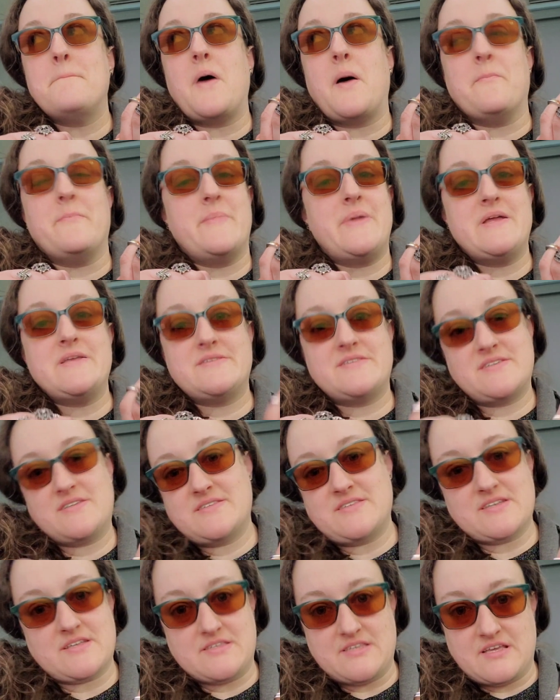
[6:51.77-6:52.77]
amazing
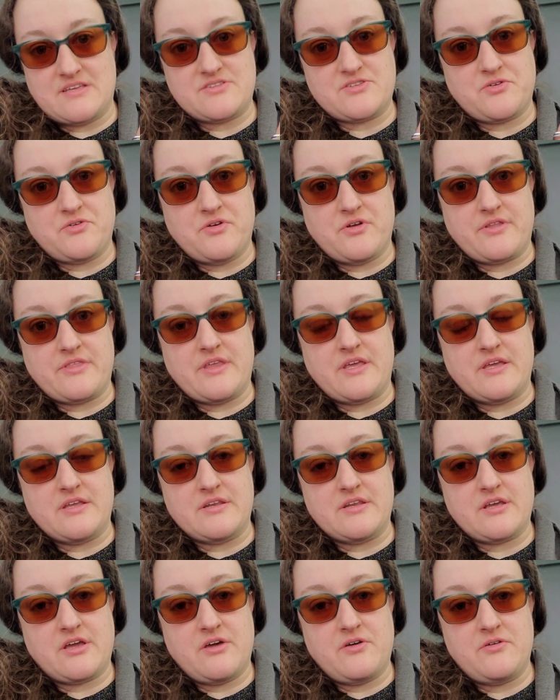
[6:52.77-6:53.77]
success growing the
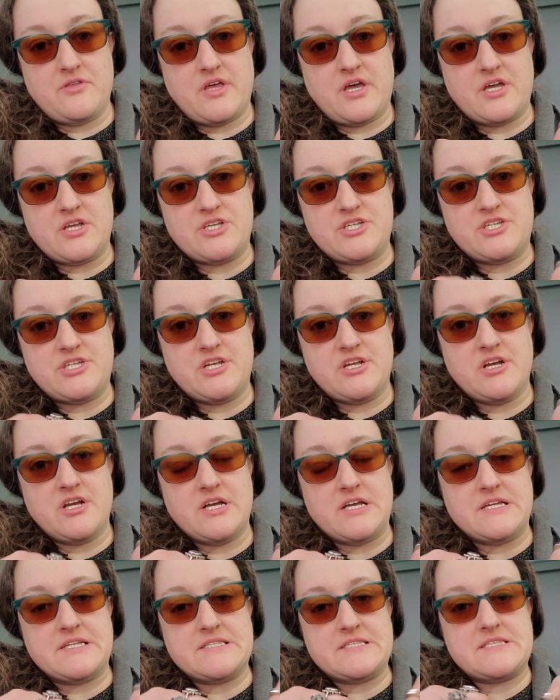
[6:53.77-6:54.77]
indigo last year.
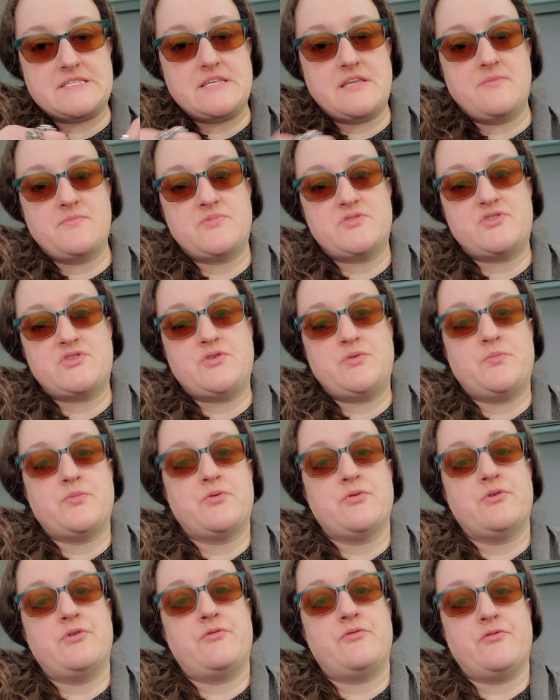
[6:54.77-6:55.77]
It seems to
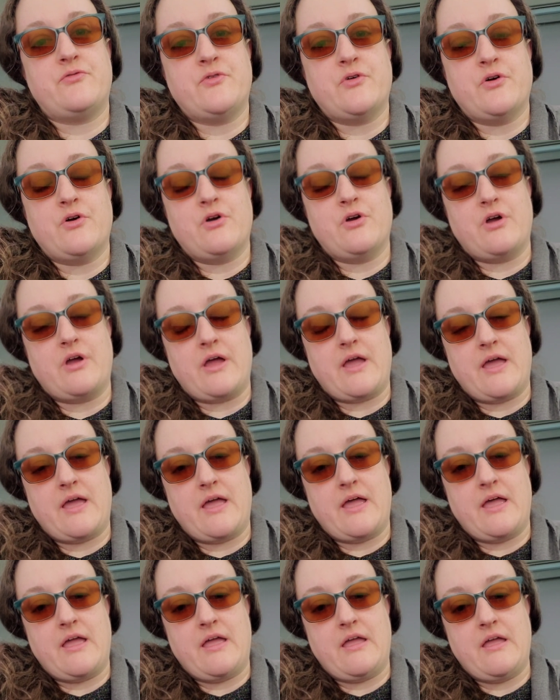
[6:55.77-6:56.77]
prefer
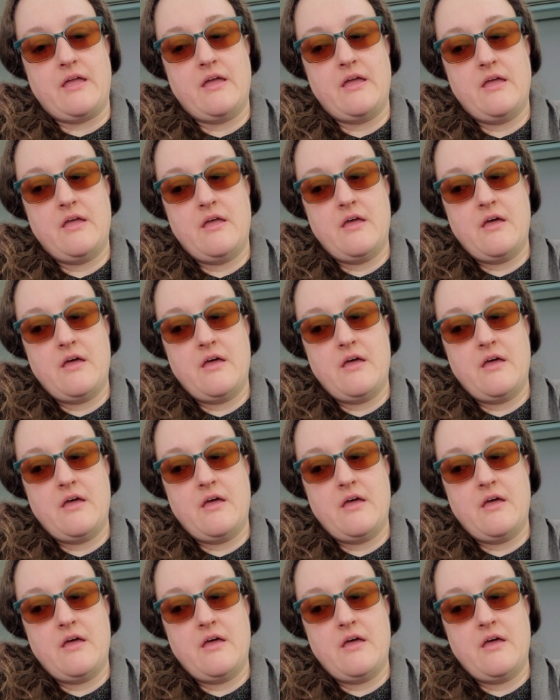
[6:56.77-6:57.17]
a